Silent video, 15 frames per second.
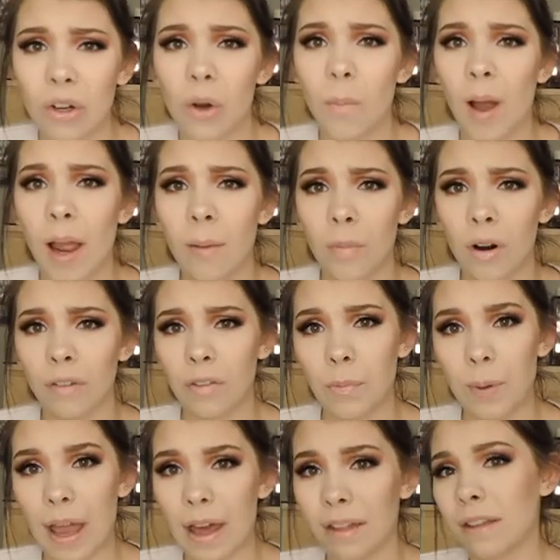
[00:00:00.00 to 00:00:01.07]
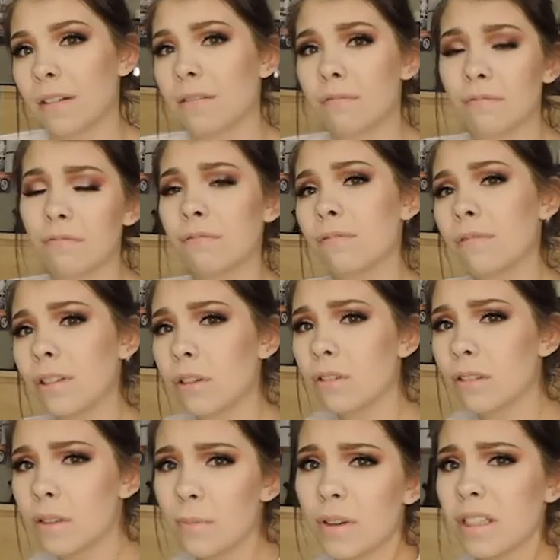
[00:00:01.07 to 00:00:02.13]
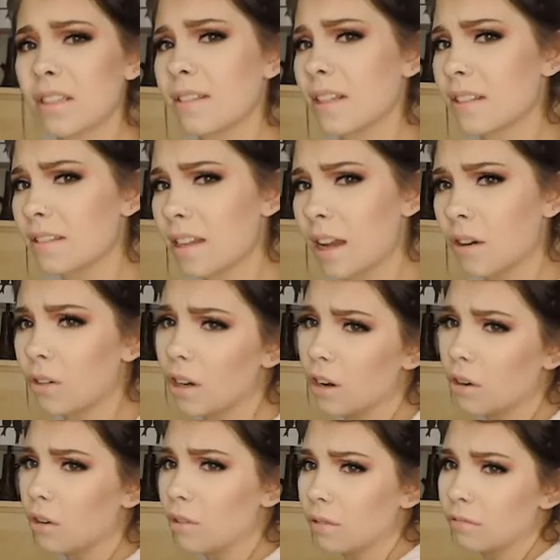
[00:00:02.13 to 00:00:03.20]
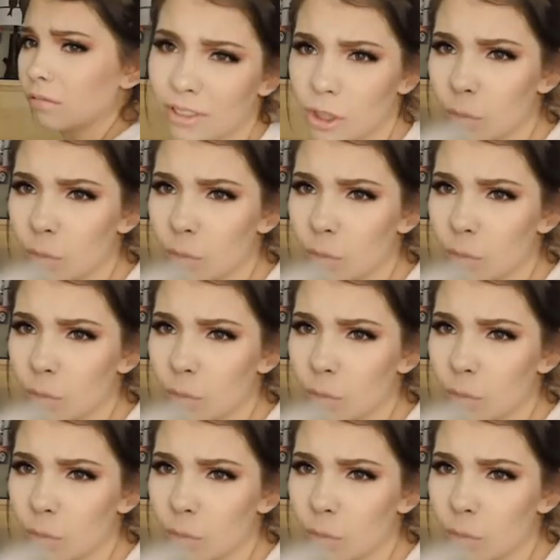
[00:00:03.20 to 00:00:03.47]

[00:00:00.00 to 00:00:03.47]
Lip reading: go buy a Morphe palette. Use somebody's discount code.